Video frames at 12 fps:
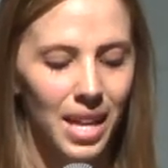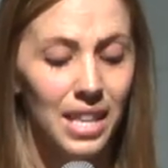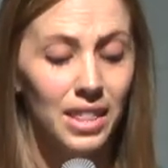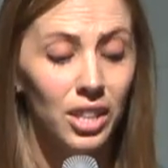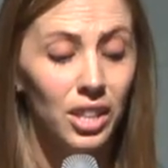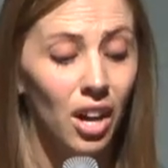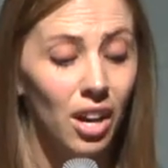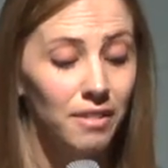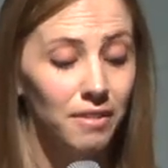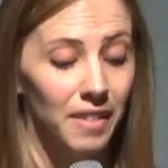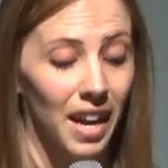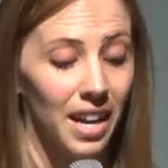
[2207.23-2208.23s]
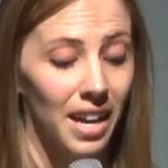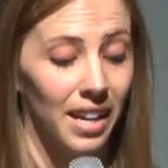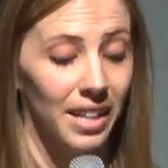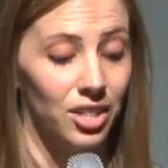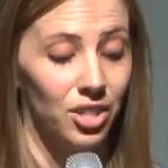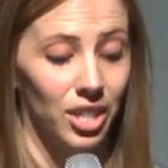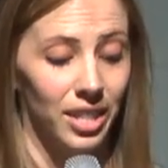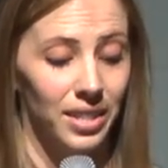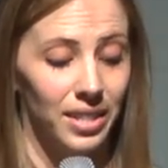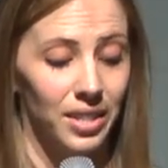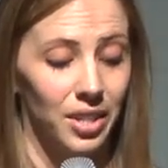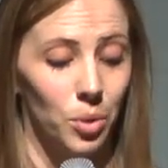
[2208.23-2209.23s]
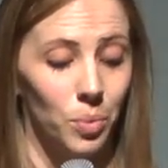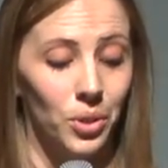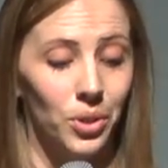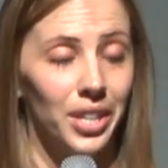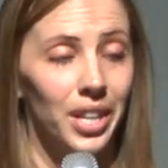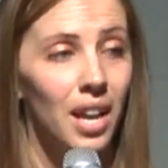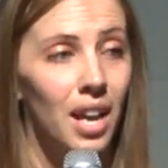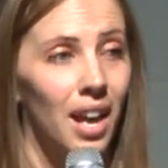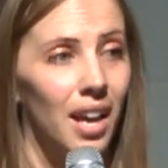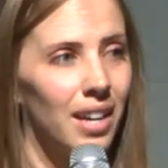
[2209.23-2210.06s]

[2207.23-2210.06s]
In the long fight against justice in our world,